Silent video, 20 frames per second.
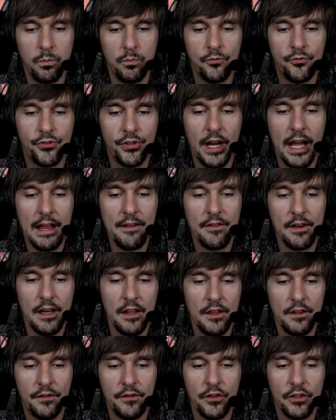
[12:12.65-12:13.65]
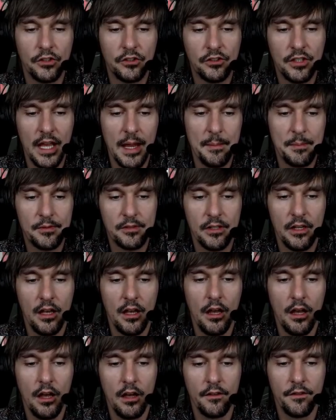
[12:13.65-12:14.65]
driving in the footsteps
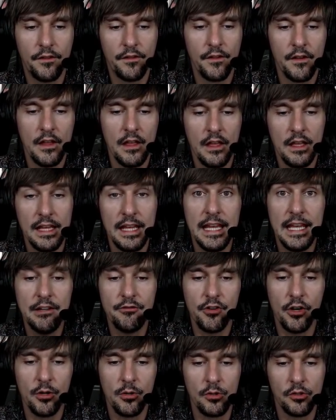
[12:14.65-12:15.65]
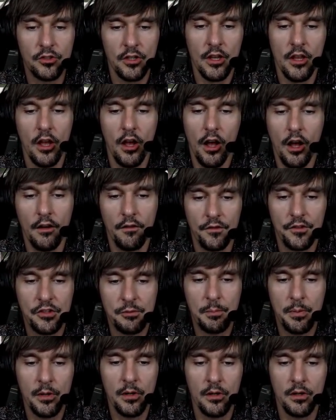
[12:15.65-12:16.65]
of heroes of the
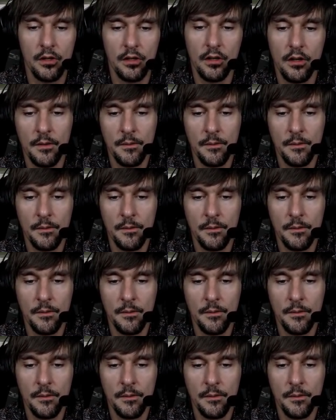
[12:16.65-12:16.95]
sport.